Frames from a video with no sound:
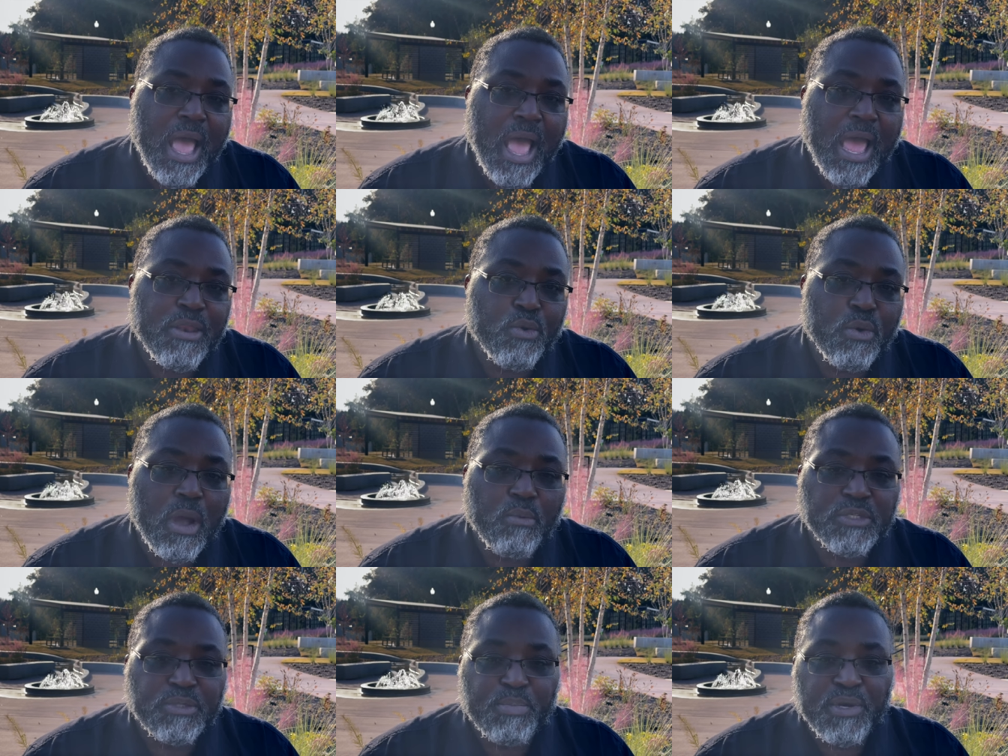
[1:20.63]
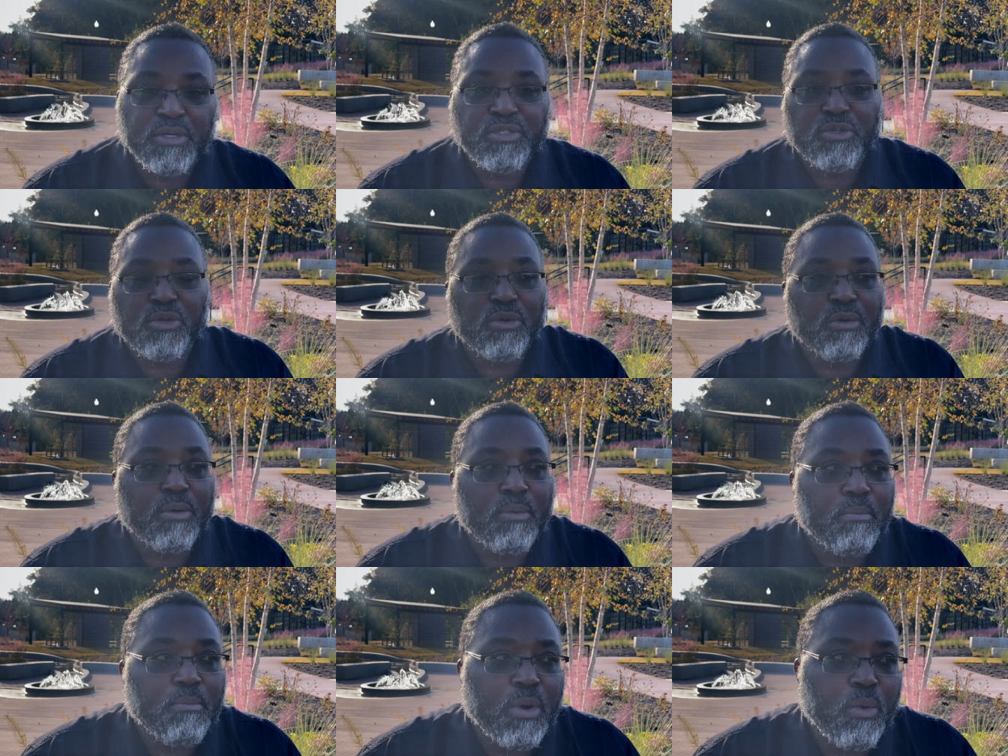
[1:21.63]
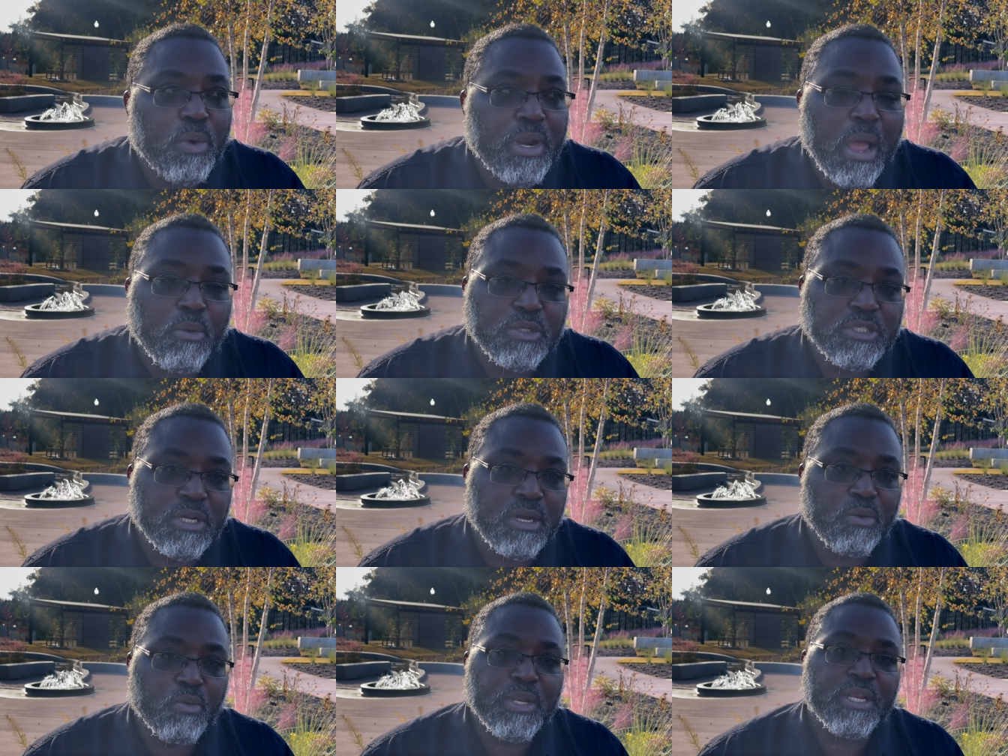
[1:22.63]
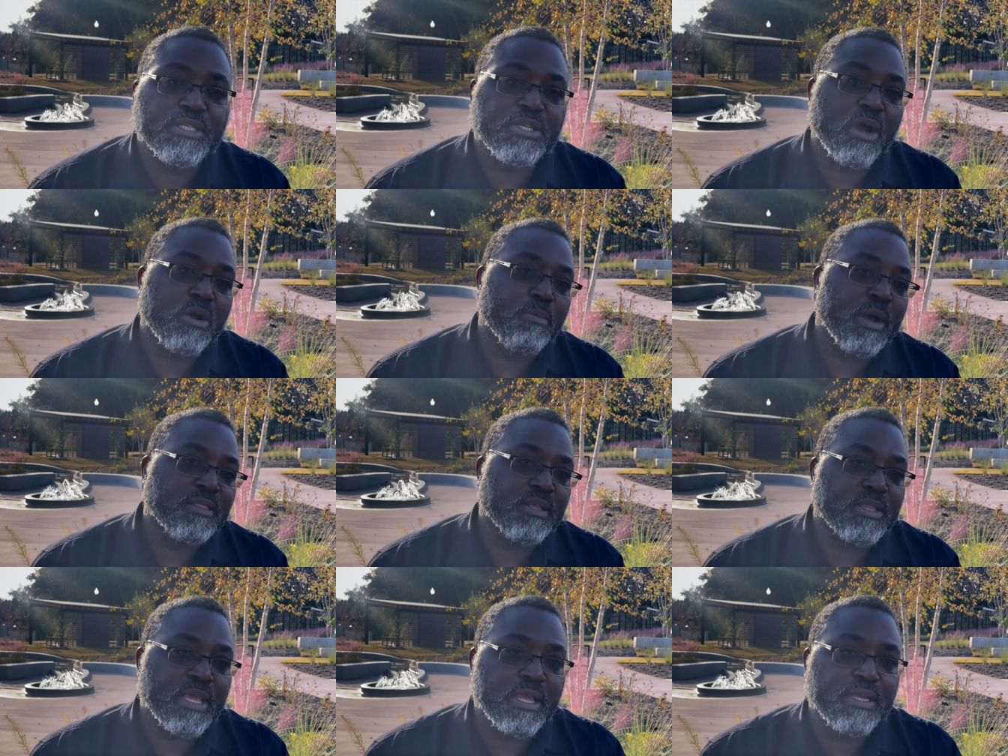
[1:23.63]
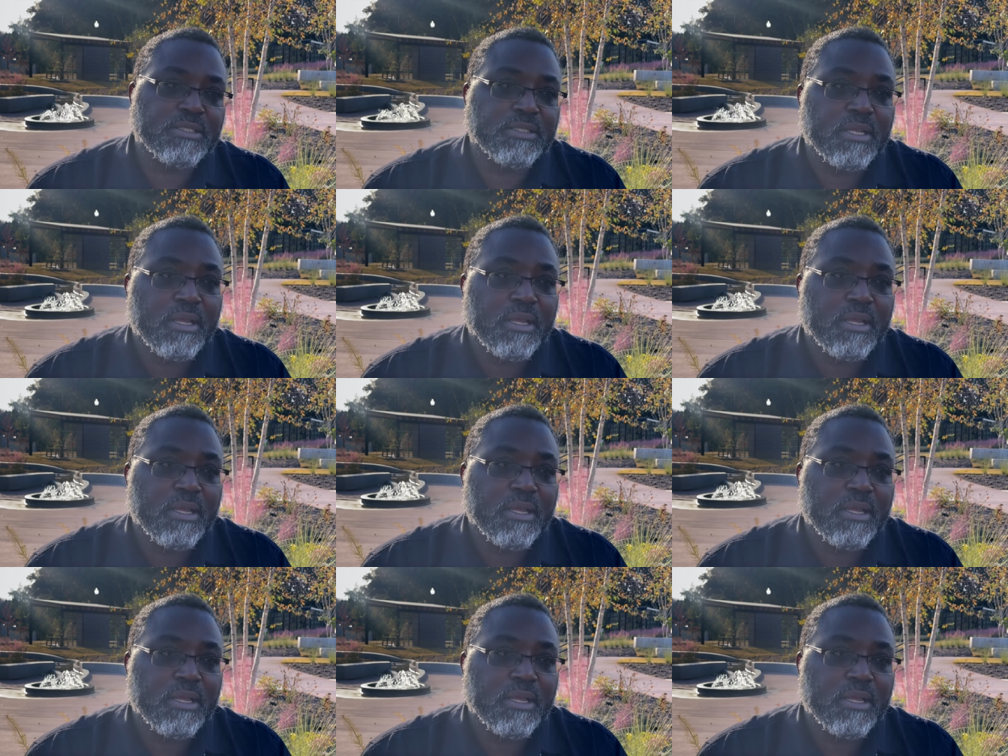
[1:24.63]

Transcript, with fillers: I knew I was spiritual, but when I was young, we didn't talk about the things